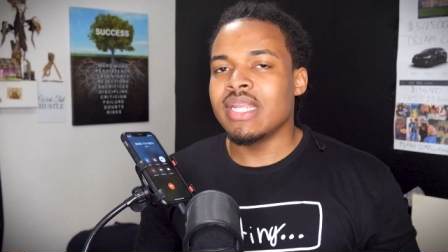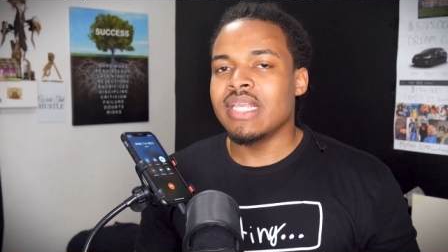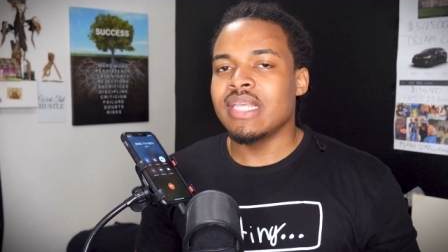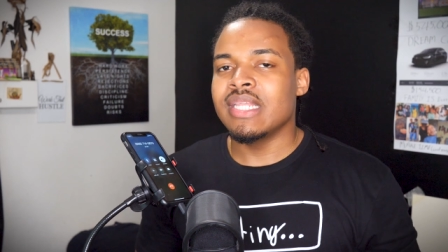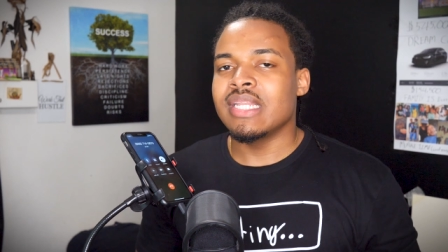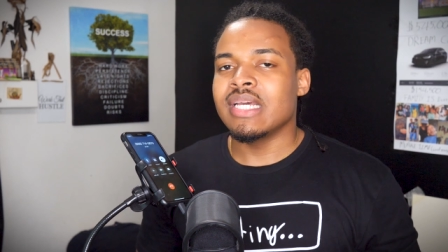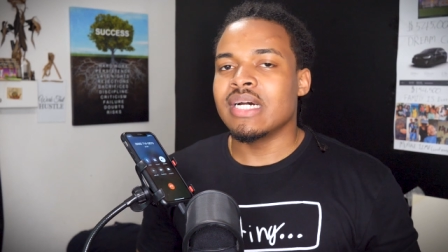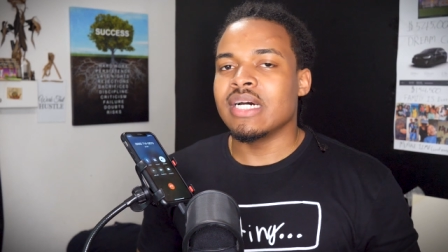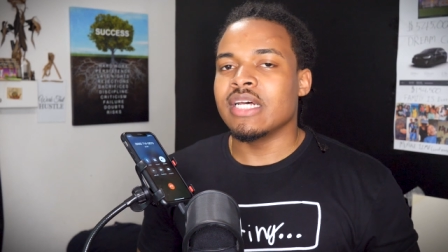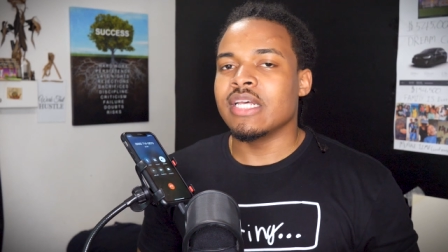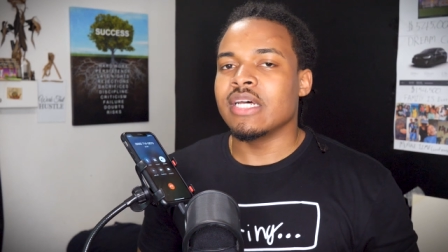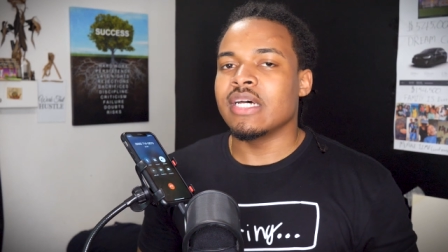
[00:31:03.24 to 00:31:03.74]

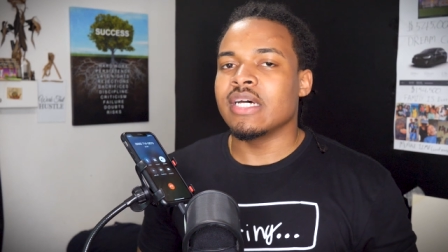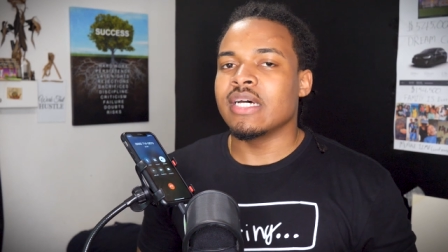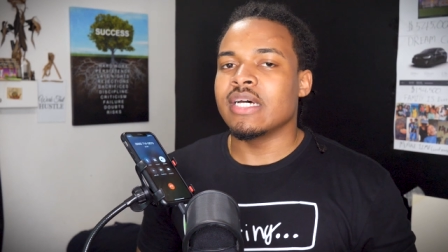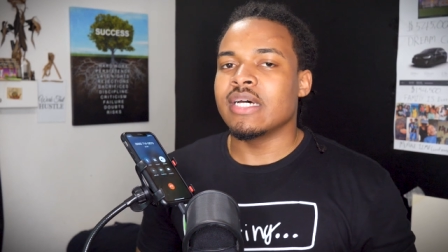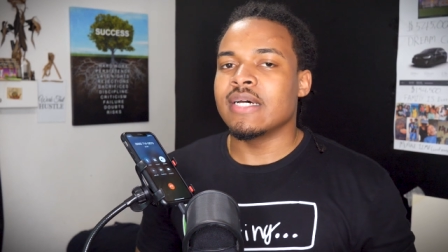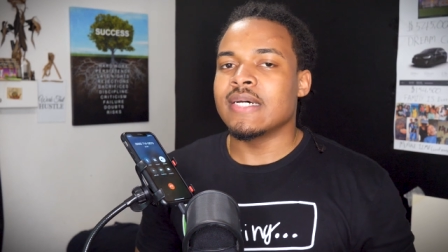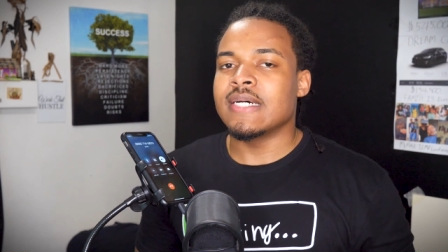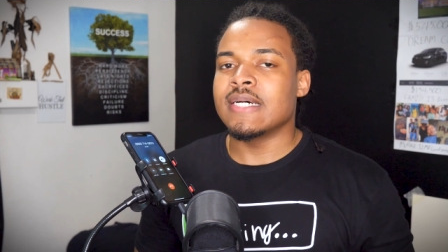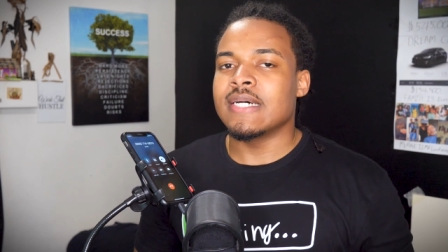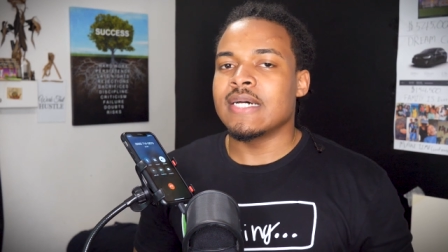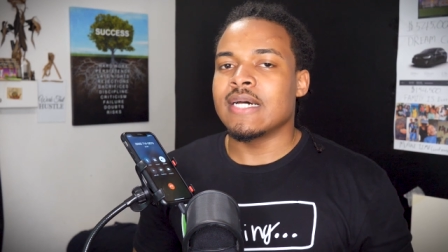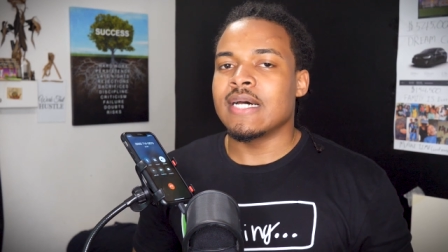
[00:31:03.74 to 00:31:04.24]
need
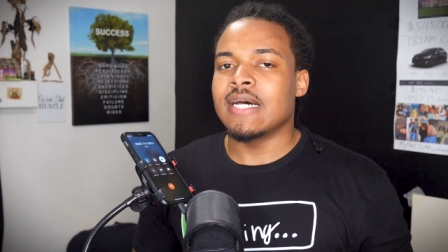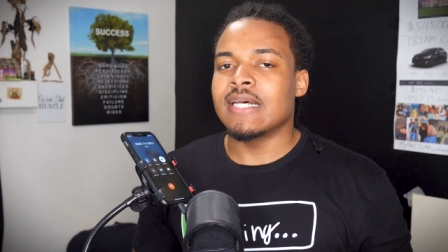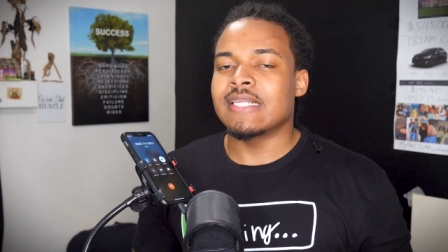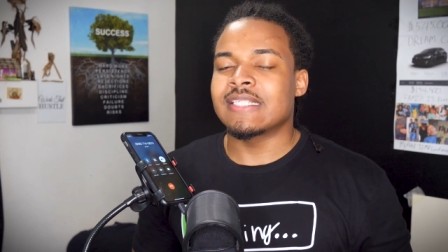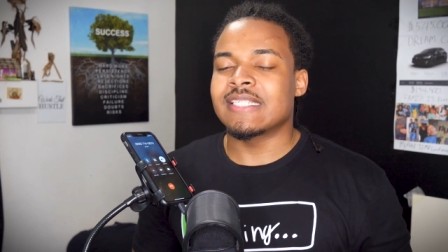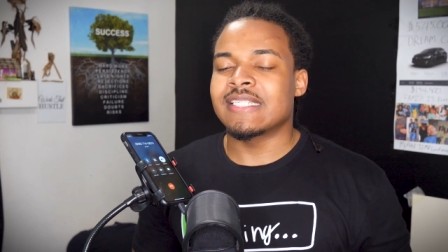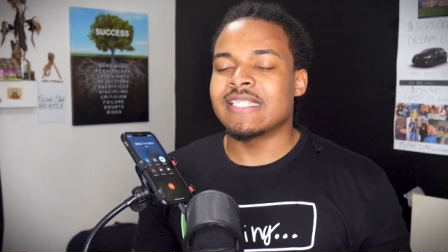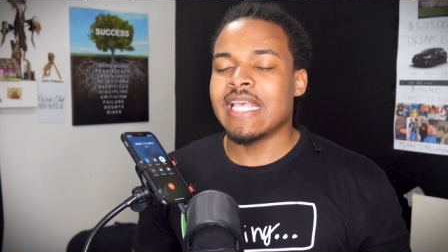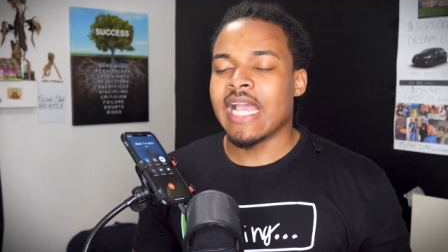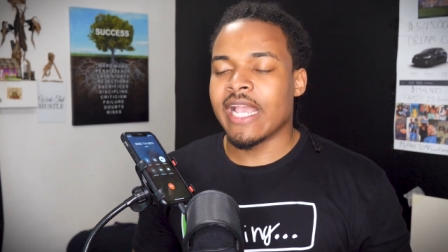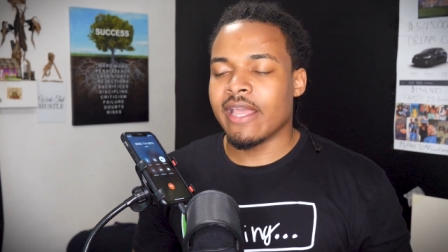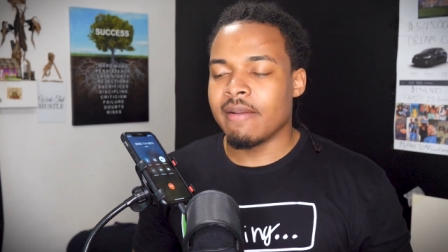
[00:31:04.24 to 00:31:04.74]
a a
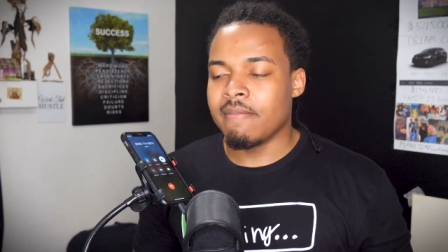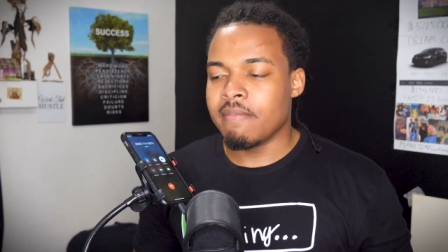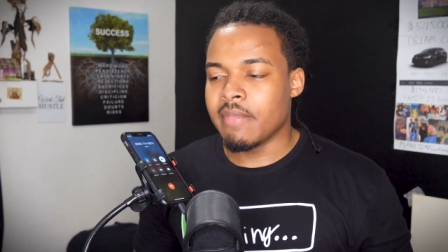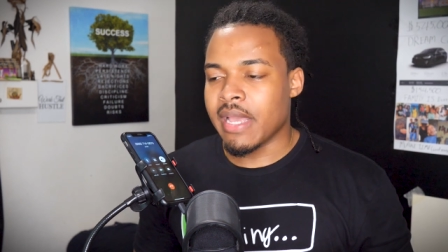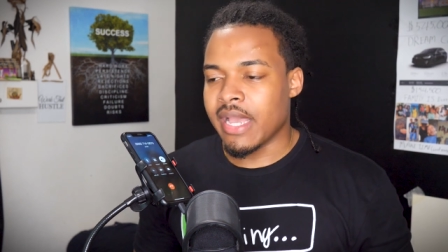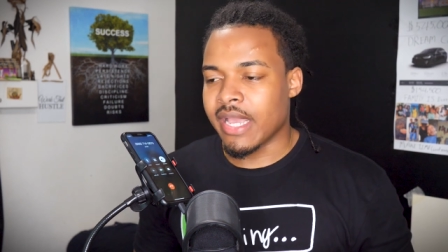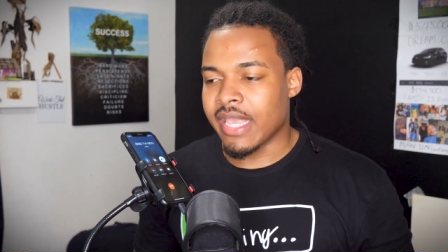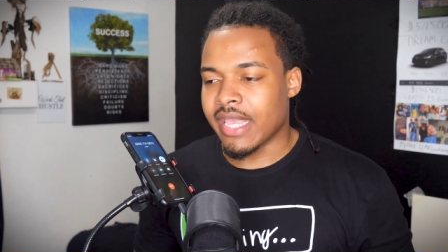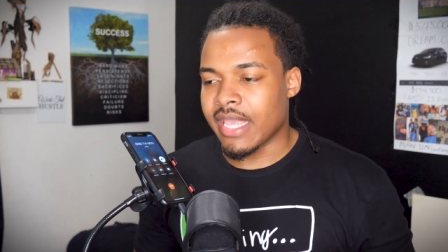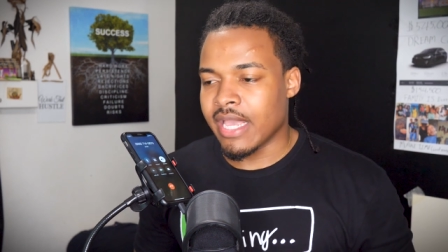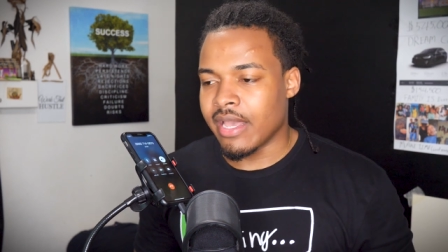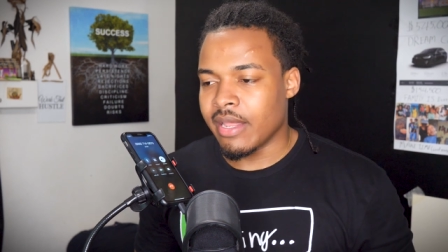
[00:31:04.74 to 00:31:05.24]
second
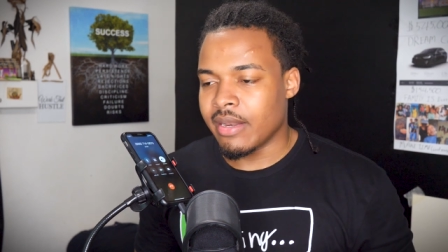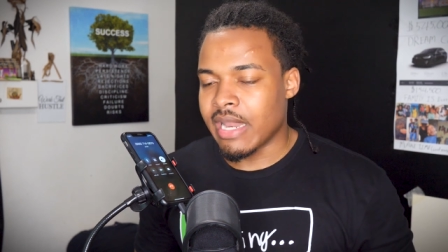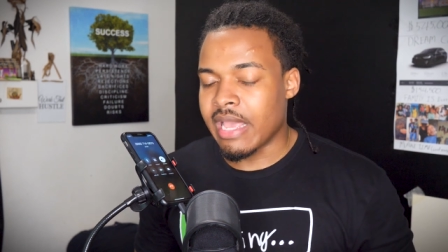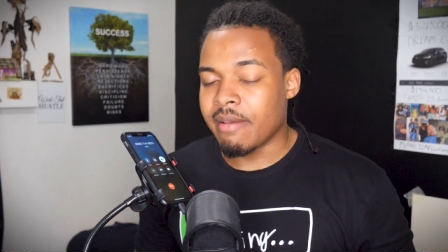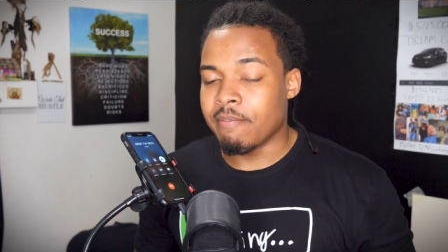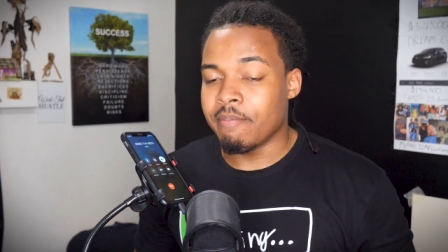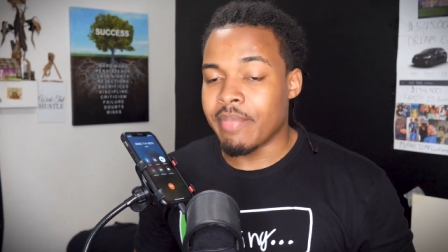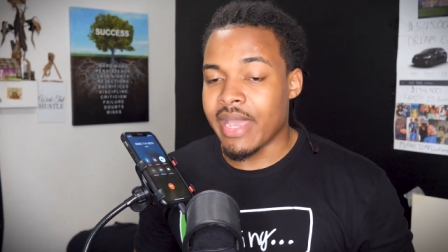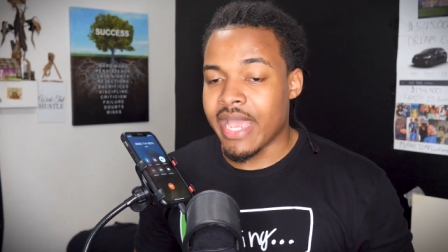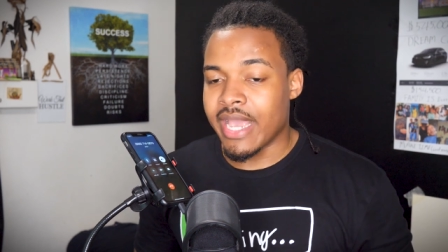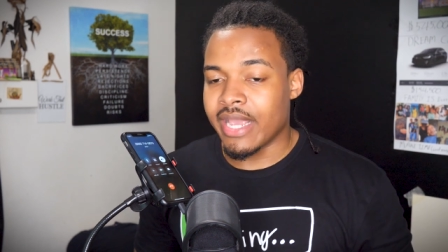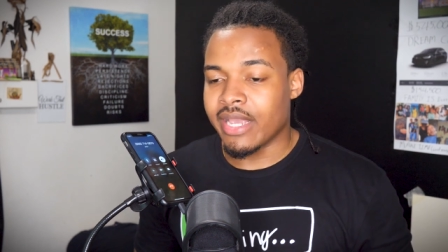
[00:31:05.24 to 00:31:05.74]

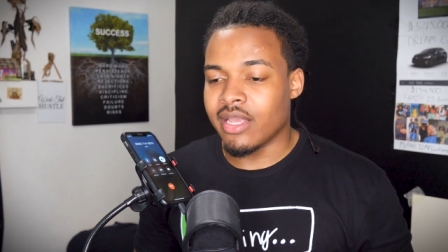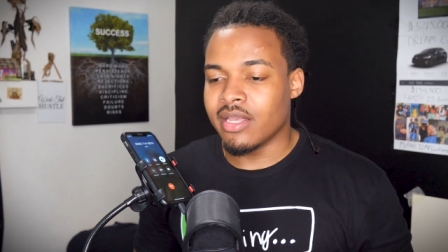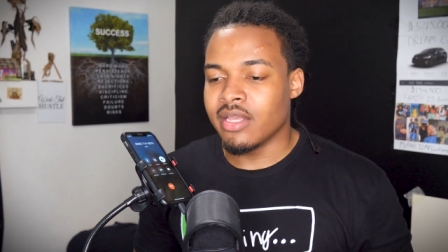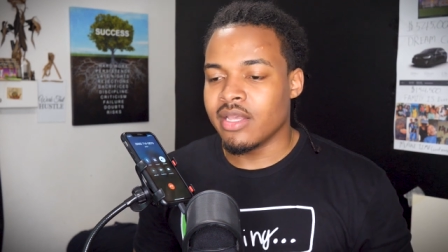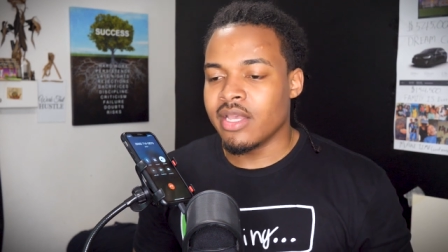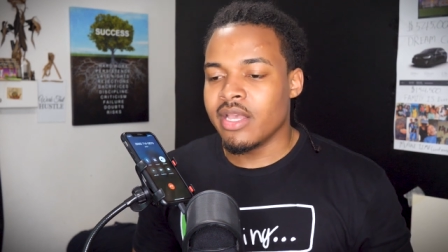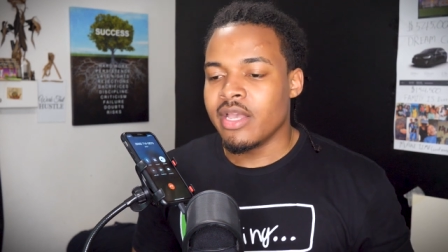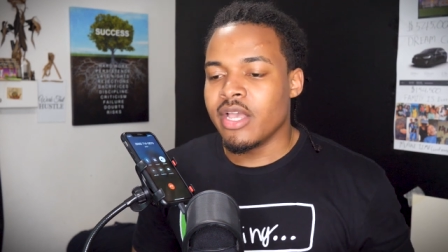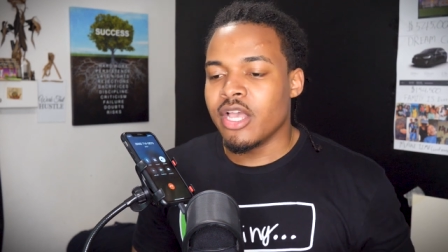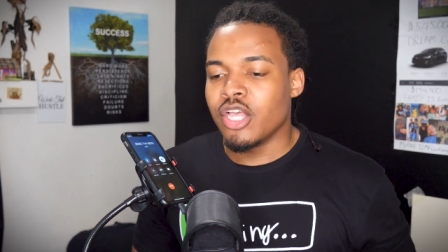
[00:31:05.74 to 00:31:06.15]
like bank